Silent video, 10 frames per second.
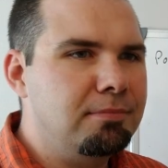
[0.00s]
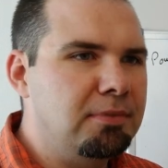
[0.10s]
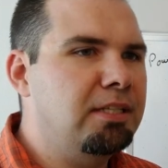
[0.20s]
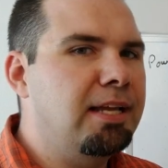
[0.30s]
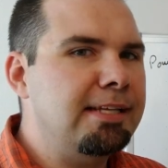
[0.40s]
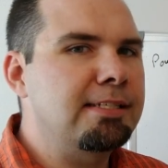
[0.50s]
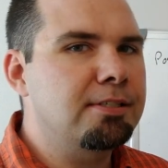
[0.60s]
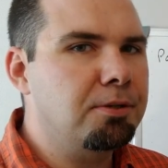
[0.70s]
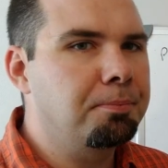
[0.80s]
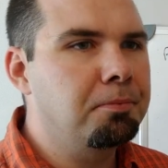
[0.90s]
the
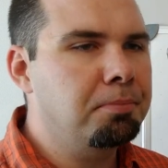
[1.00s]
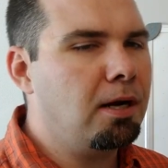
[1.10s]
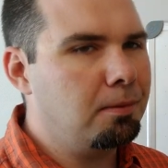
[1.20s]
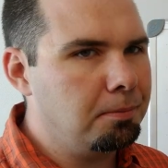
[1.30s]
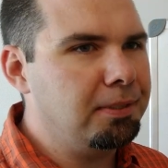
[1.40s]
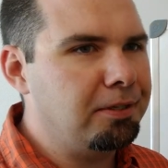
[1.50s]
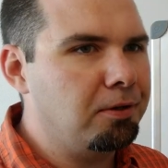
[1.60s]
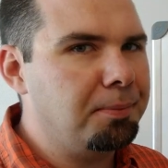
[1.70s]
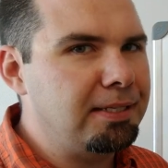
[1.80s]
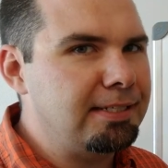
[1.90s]
guesses are probably
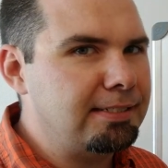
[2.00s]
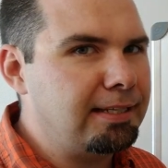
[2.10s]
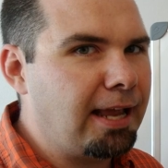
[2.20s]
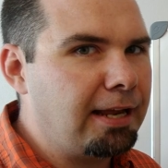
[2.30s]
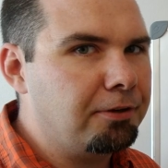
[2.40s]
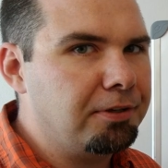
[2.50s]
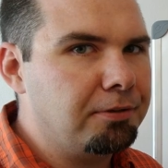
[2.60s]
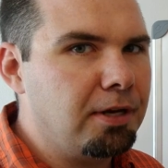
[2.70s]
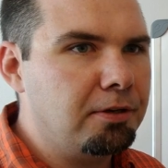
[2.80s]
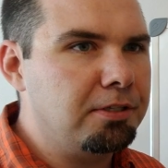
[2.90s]
going to be decently accurate.
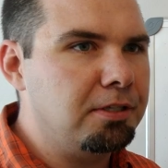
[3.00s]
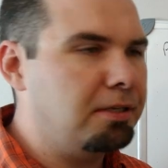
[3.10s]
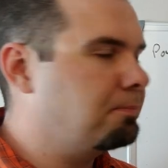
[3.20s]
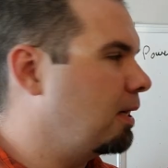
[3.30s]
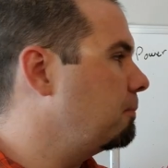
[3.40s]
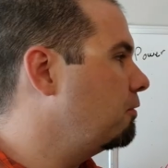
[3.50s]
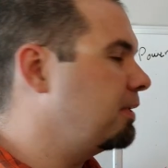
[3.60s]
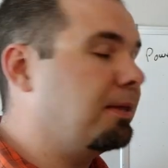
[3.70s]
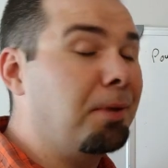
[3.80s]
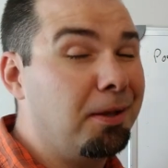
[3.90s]
They're not going to, by
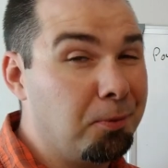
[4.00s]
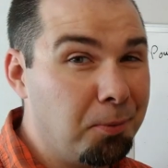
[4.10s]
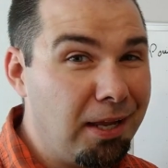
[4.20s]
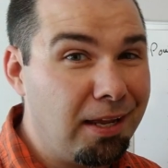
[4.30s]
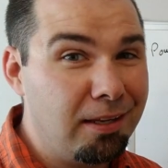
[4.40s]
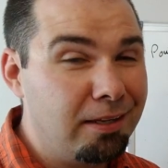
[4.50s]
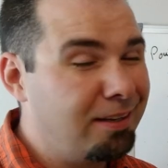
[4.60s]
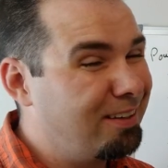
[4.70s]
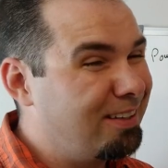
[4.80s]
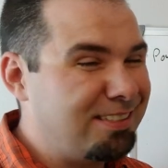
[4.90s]
moving them either way,
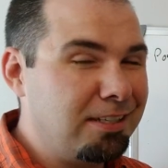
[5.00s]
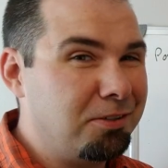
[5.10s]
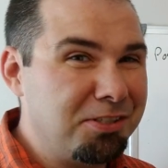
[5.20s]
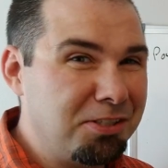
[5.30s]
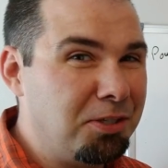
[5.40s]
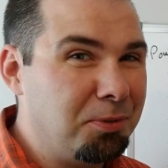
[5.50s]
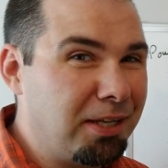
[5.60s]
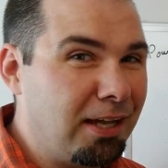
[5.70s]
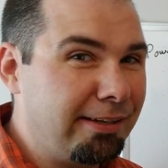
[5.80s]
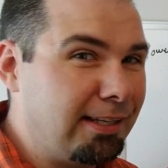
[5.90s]
it's not going to skew
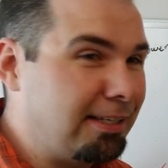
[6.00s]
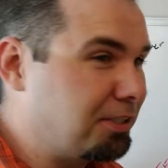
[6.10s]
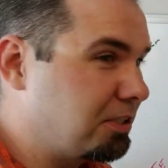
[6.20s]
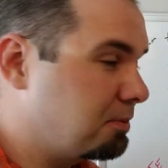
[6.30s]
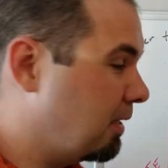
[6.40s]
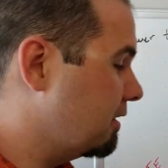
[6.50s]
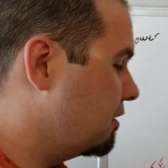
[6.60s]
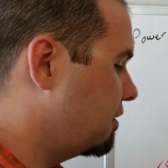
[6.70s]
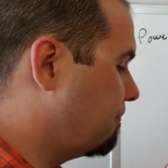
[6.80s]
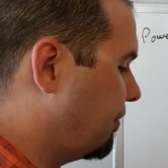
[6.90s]
the calculations
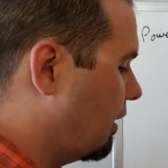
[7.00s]
much.